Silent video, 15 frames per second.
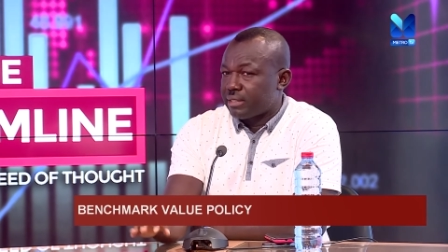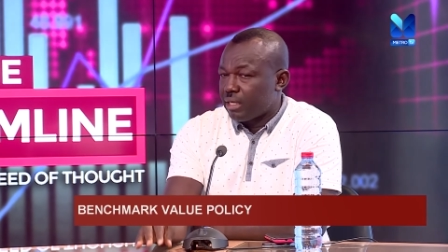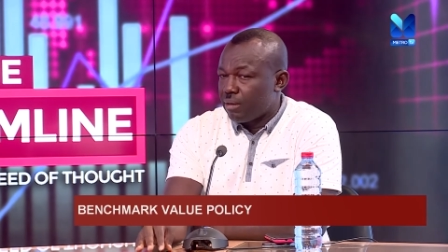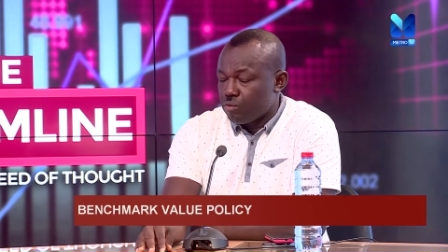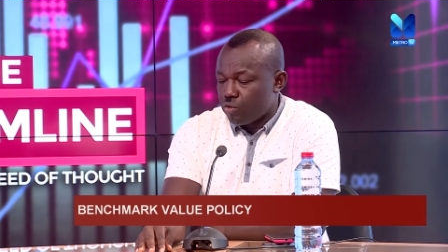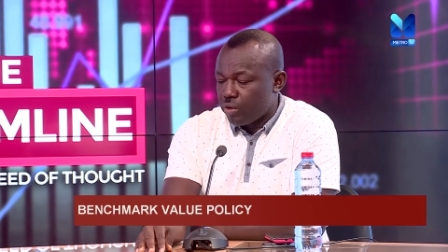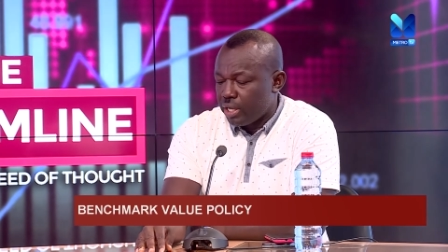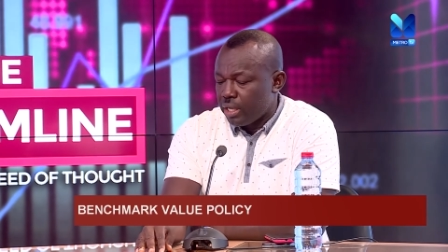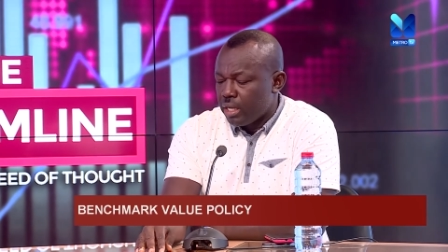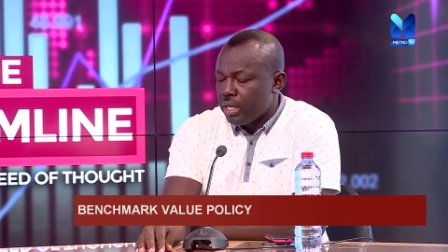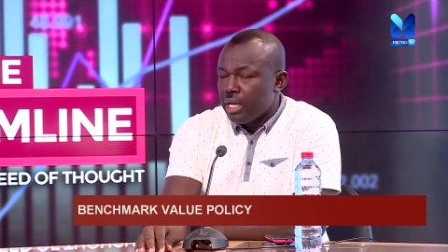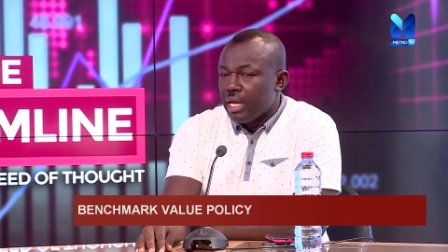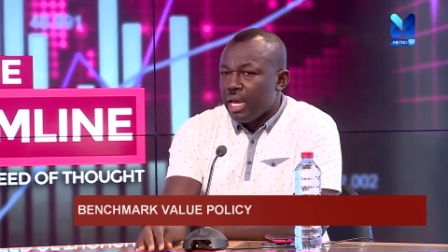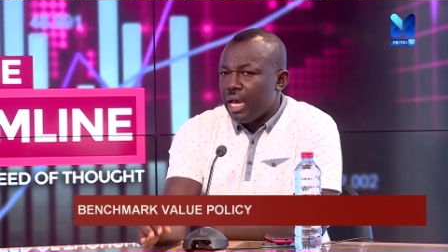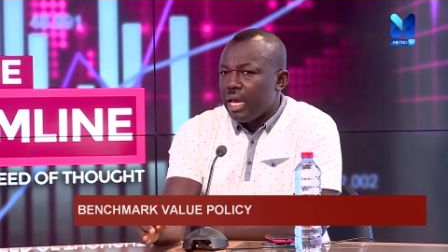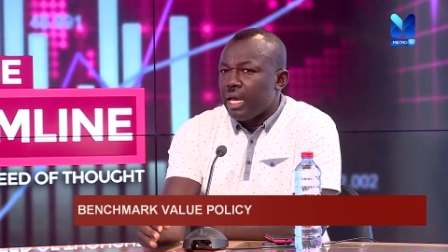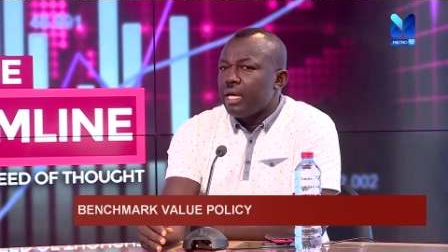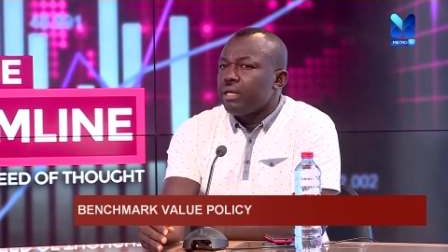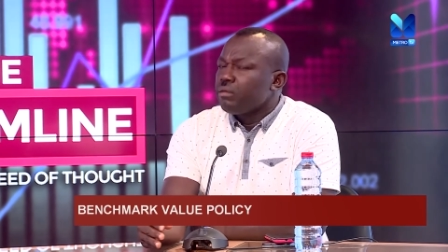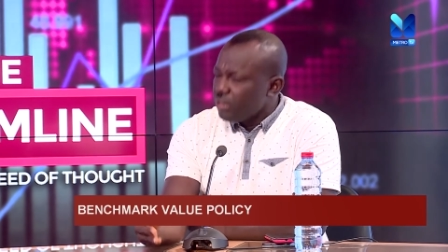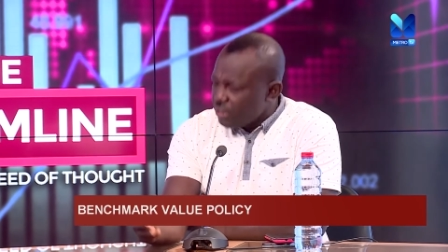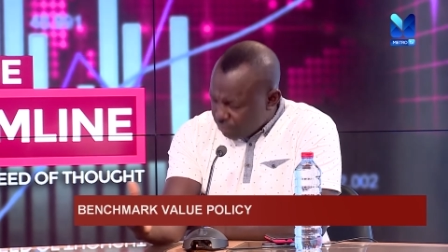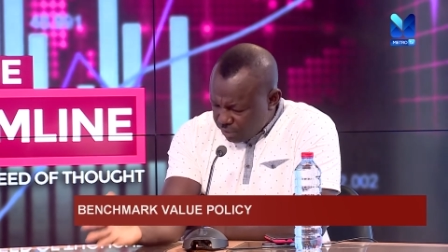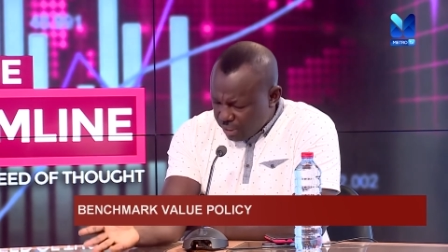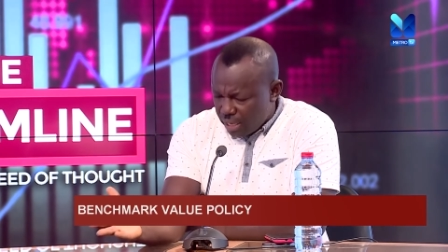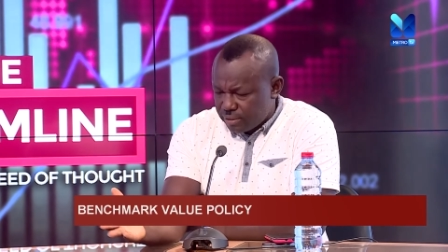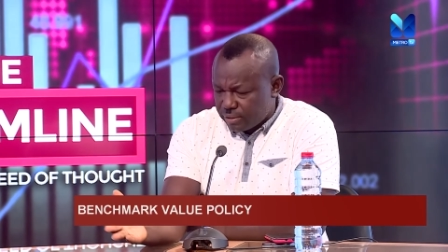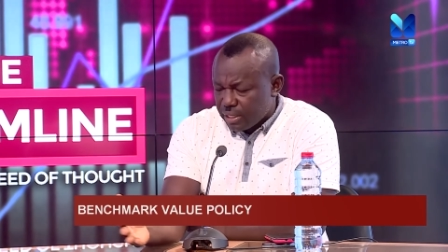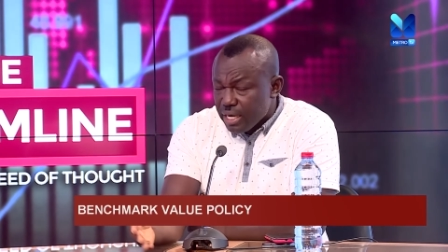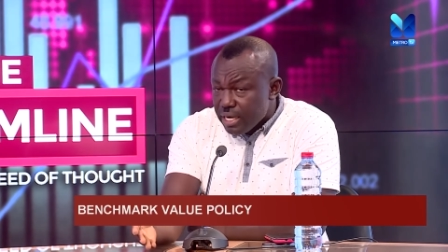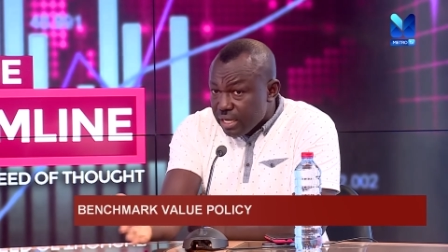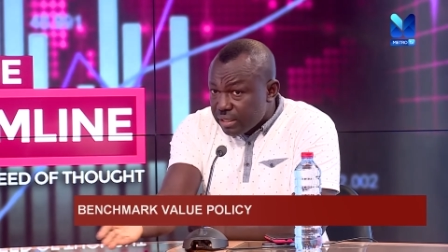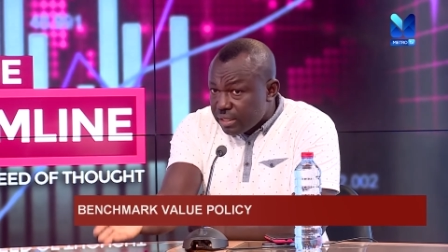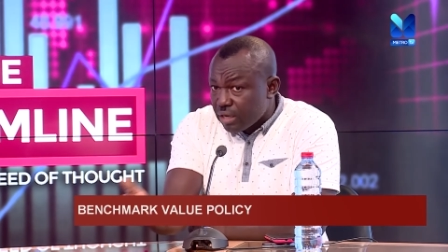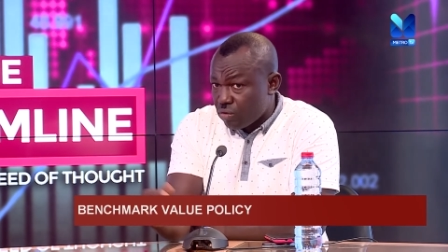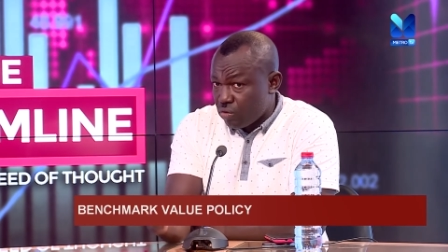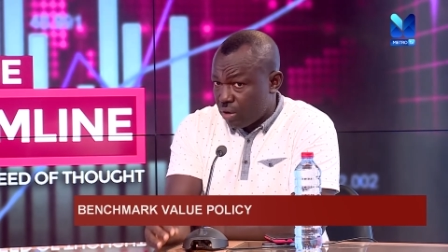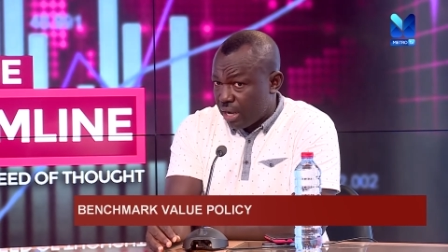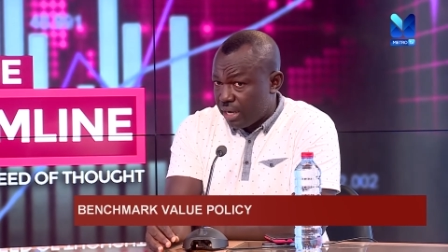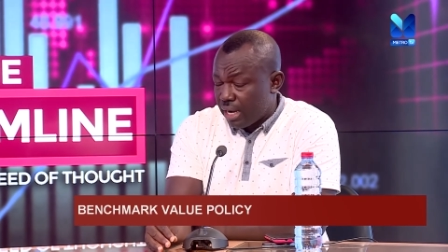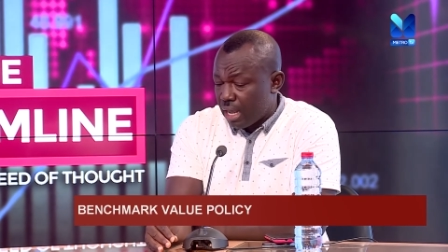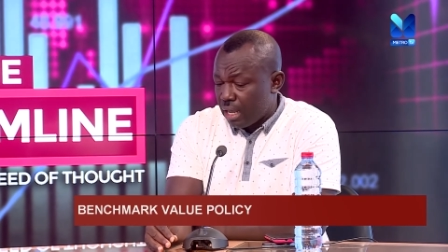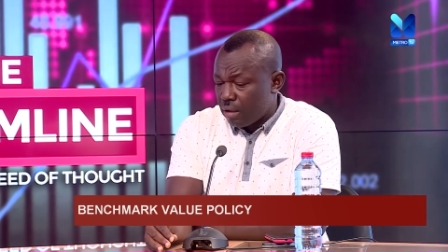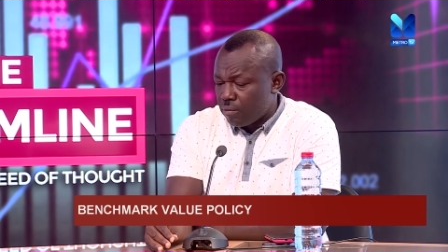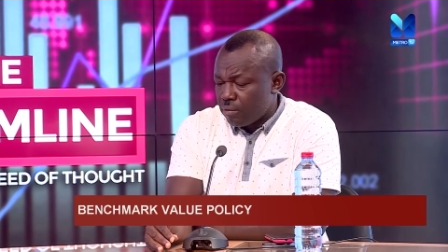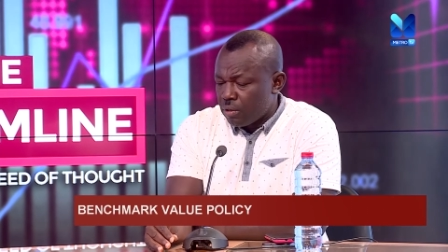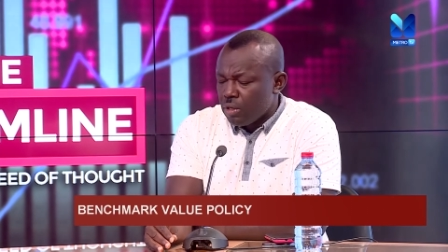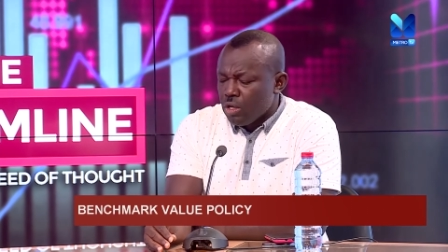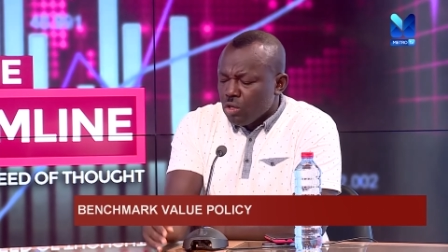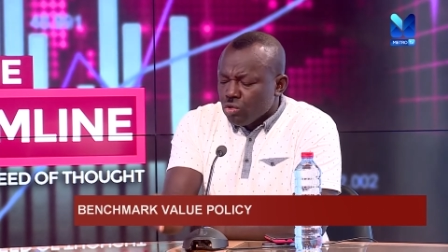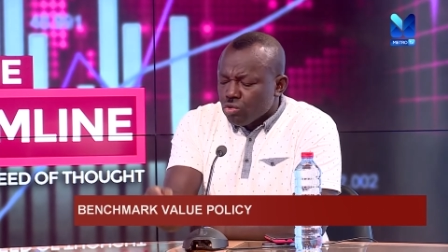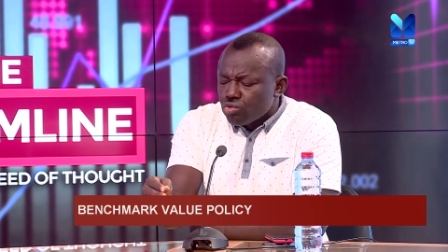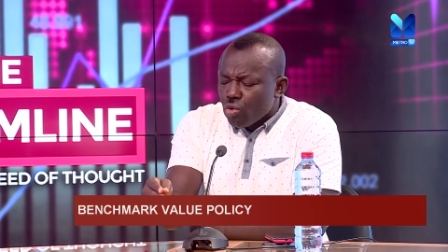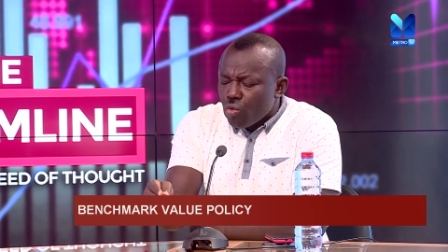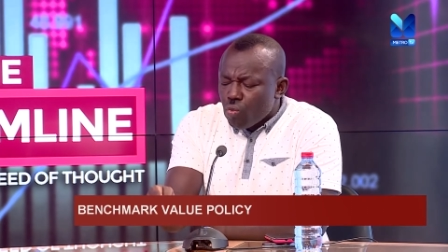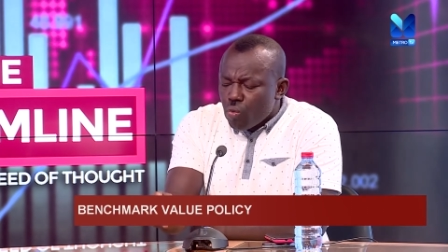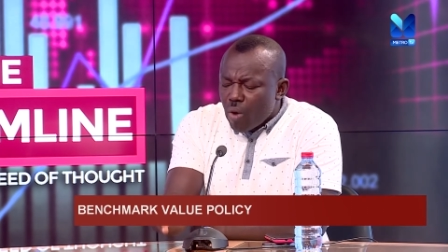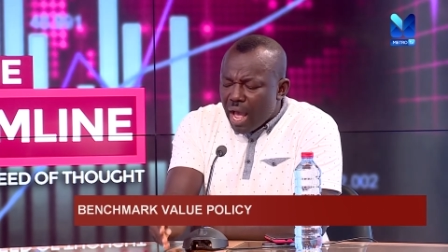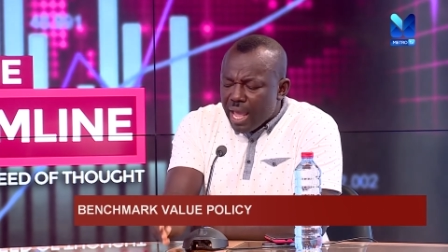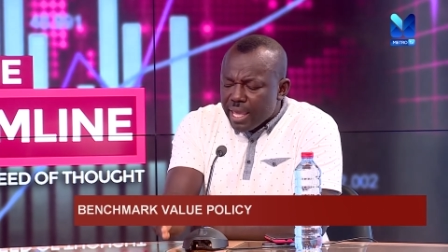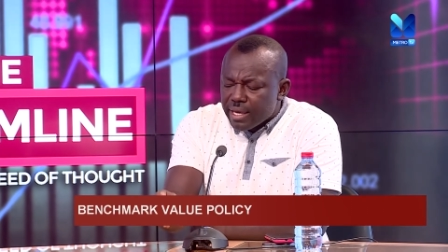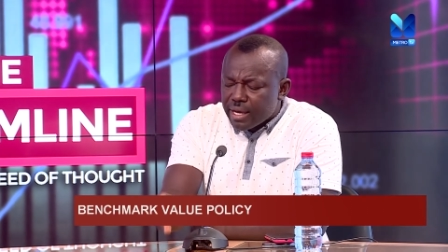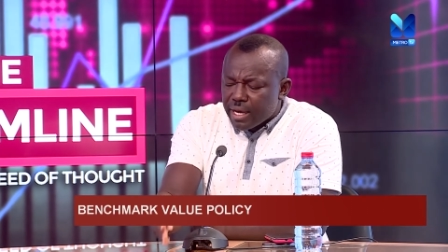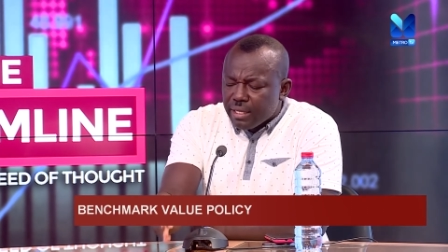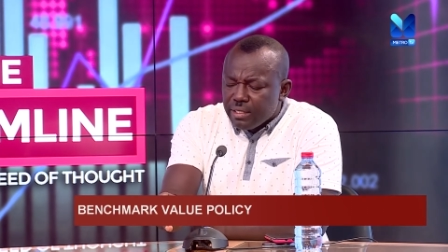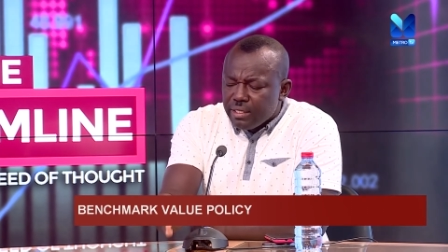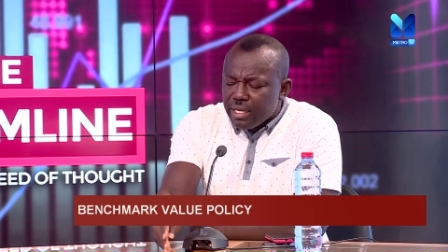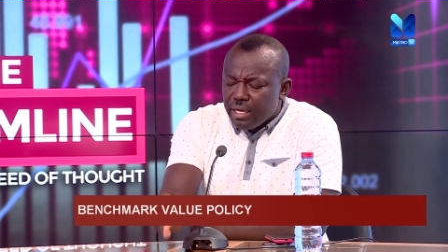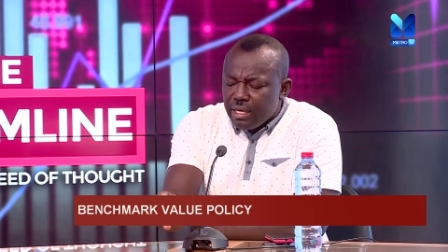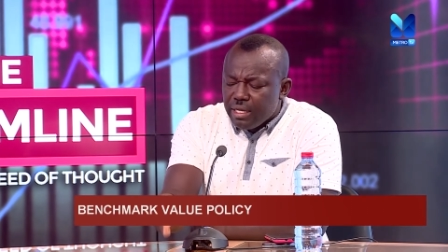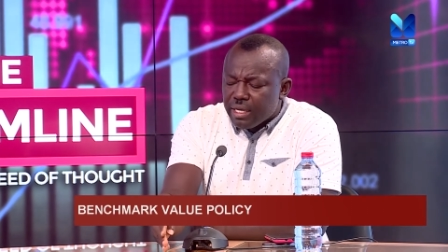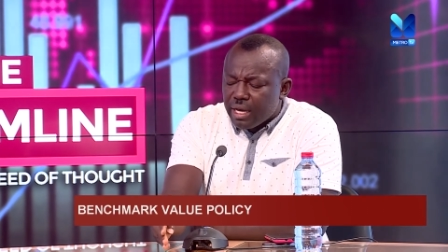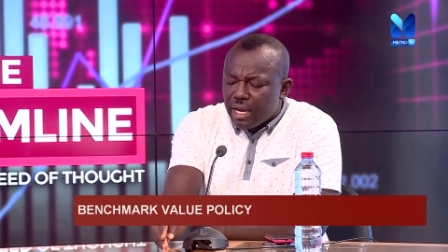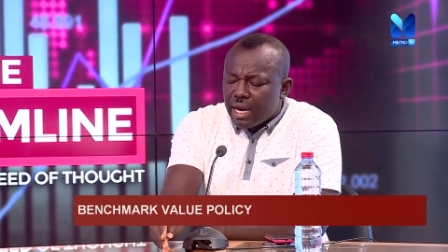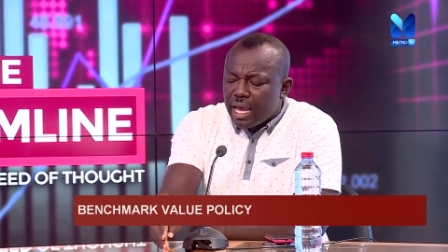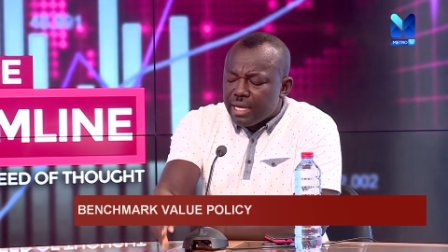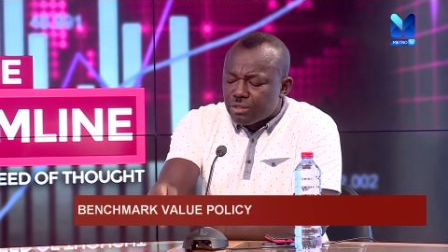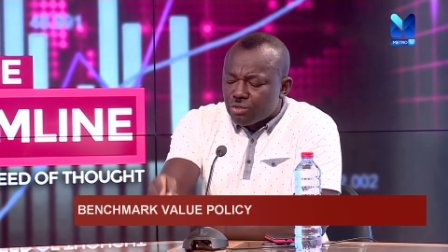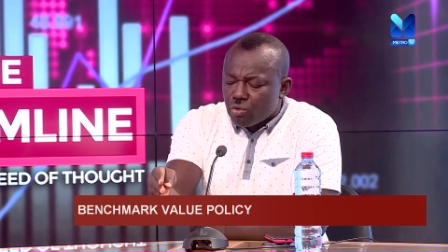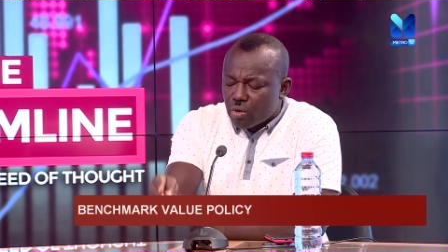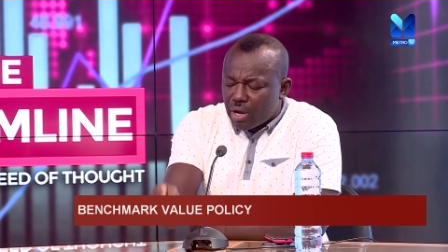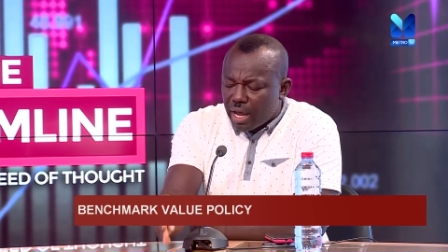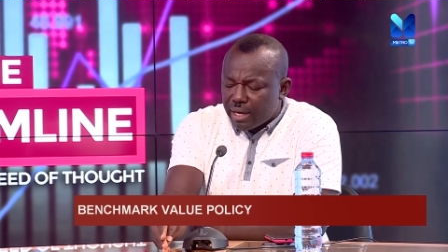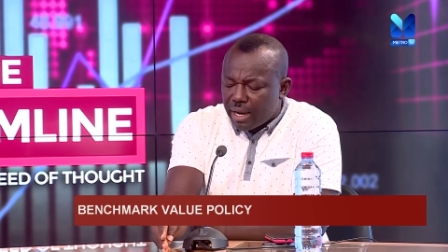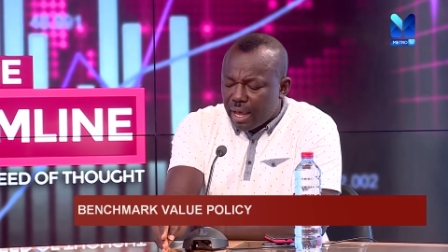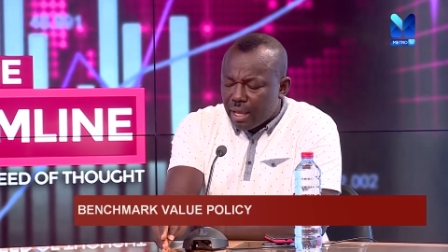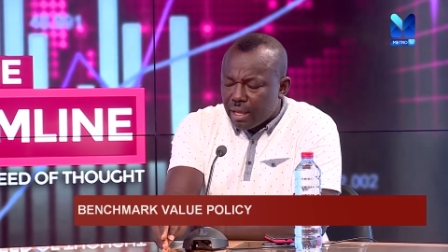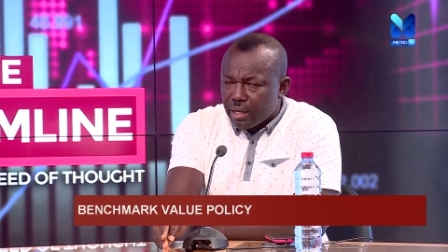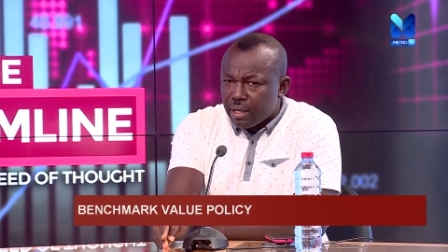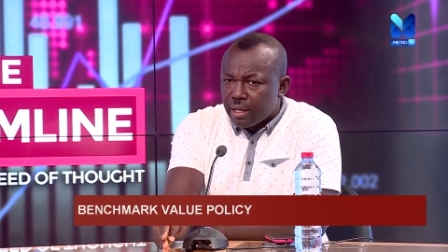somewhere. Traffic. Yes, and then take Okada. Mm. So why can't they legalize Okada?